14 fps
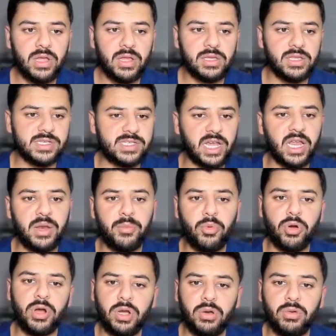The second
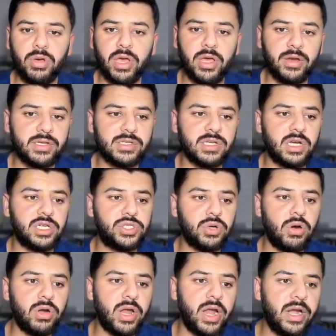important clue here is a
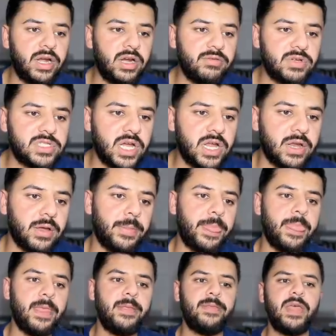short-ended vagina.
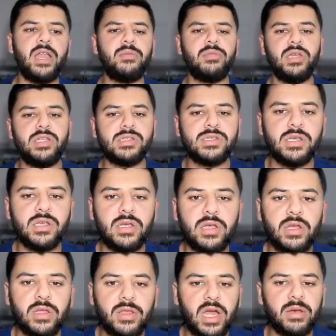That means
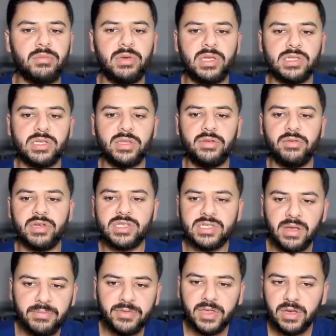there is
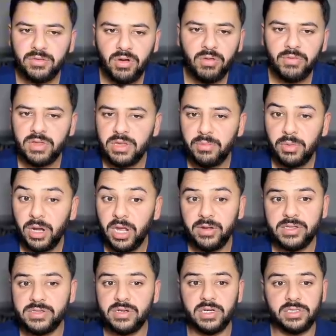something wrong with the Mullerian
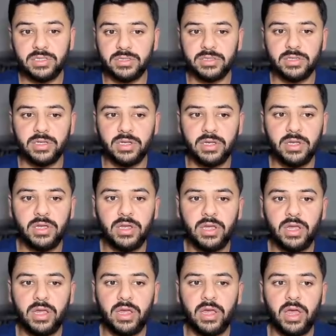structures.
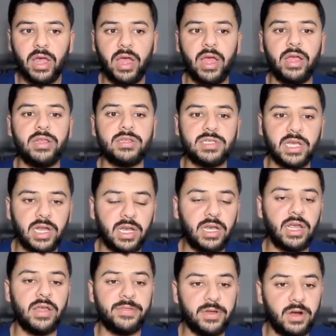And
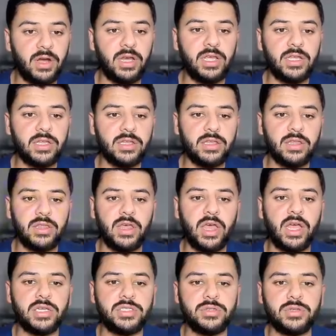thirdly, they
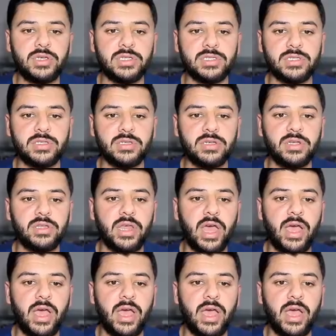hand you this, the